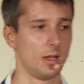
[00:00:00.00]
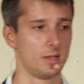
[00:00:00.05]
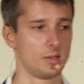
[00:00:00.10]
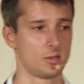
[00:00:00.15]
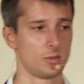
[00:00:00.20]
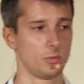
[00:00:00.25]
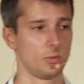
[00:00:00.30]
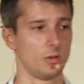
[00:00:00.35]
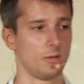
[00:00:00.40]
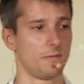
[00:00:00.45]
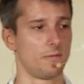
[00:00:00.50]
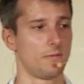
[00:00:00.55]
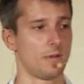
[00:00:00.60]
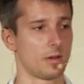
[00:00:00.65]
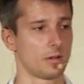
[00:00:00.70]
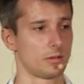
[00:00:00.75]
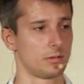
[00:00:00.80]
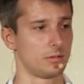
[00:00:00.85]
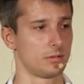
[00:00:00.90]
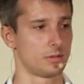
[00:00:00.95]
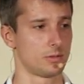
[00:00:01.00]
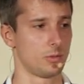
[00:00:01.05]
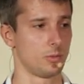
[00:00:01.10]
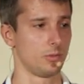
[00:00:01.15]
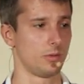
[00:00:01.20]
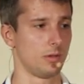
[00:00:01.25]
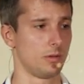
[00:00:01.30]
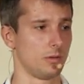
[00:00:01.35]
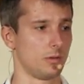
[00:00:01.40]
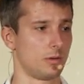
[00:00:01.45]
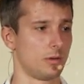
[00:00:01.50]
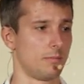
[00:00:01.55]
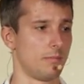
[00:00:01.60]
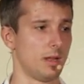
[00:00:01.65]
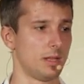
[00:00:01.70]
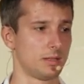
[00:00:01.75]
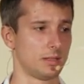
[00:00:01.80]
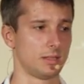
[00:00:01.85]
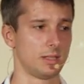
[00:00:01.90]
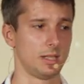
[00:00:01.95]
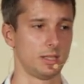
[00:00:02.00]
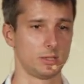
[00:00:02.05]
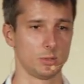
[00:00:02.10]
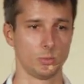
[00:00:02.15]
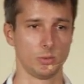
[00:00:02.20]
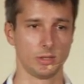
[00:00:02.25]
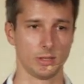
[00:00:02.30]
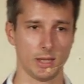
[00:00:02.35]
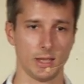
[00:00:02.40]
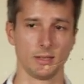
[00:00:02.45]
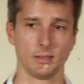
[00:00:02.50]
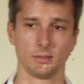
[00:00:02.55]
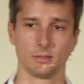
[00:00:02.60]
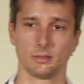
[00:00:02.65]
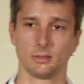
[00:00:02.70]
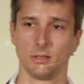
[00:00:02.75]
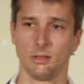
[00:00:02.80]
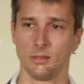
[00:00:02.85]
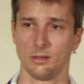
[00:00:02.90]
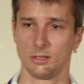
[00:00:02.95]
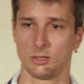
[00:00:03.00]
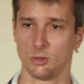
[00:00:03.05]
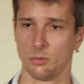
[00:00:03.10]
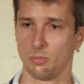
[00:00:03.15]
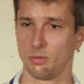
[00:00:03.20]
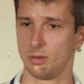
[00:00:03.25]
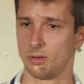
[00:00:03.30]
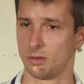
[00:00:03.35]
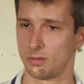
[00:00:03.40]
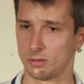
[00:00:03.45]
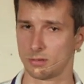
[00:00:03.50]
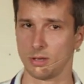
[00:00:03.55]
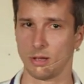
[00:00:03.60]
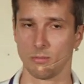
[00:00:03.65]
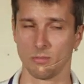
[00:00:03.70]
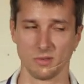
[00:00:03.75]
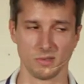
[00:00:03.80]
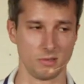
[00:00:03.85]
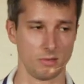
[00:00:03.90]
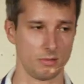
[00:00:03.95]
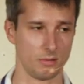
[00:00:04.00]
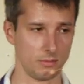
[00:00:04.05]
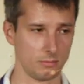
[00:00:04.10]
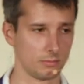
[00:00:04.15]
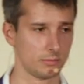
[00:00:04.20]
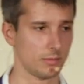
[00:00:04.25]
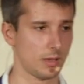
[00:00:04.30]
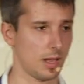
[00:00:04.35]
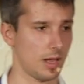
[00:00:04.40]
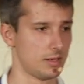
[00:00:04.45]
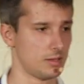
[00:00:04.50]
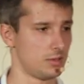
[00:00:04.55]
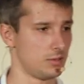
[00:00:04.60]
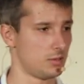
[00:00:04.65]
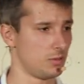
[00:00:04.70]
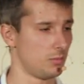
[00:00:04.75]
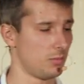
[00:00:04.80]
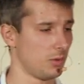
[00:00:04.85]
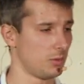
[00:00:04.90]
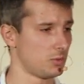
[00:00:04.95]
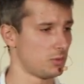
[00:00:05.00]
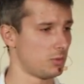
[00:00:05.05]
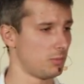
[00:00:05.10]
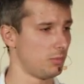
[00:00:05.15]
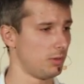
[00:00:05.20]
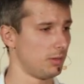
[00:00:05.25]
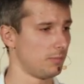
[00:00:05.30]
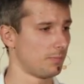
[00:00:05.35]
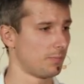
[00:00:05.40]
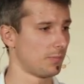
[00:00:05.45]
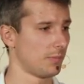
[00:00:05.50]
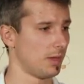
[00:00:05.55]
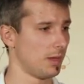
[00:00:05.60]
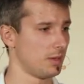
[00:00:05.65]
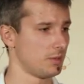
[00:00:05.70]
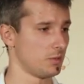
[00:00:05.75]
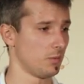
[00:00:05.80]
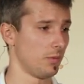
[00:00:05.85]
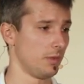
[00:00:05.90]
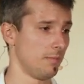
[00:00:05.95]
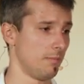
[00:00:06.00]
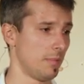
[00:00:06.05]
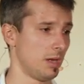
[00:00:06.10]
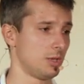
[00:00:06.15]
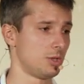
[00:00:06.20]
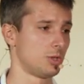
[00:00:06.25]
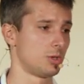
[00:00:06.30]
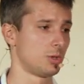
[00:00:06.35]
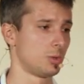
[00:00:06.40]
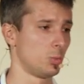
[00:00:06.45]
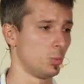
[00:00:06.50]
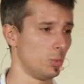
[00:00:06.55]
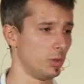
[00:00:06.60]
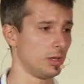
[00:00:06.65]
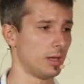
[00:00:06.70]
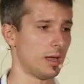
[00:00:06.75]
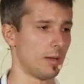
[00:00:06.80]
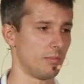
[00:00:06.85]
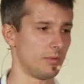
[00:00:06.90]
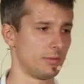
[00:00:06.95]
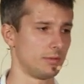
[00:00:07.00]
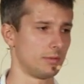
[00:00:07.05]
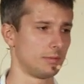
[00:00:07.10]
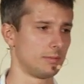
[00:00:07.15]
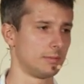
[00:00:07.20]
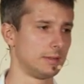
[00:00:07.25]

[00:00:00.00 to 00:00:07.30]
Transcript: And so your, fun so your metadata will end in the topic number zero as it's supposed to be. And so the match will happen.